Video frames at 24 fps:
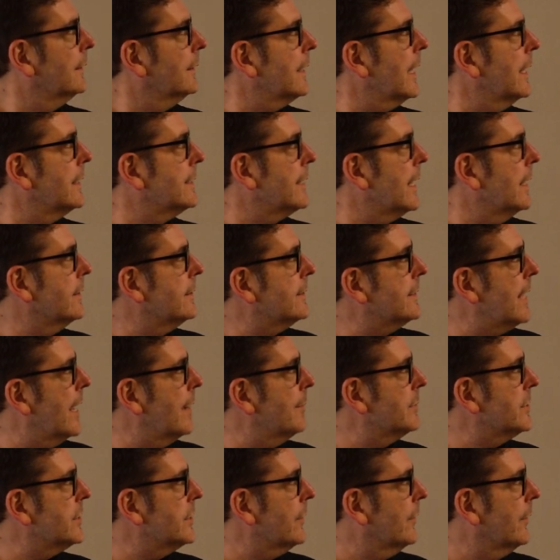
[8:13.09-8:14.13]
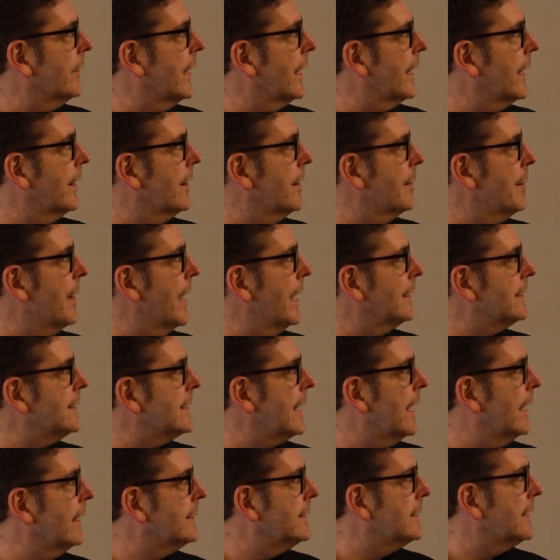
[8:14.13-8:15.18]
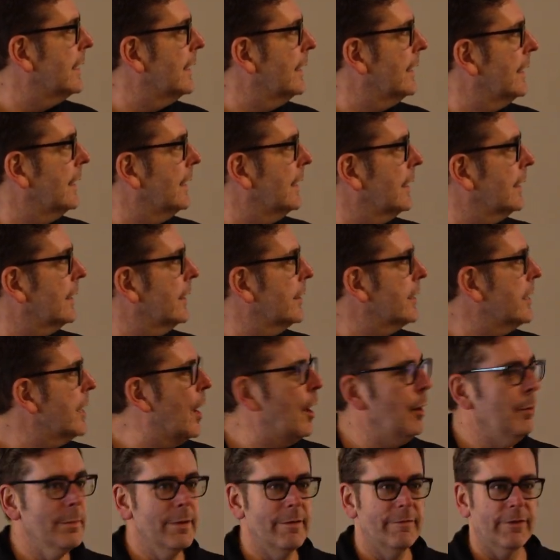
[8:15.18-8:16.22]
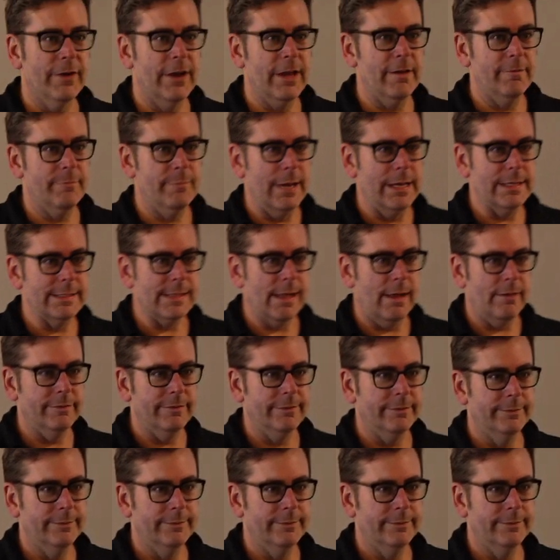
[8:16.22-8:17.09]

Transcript: Okay, so same story, and the man says, "Could you help me forgive myself?"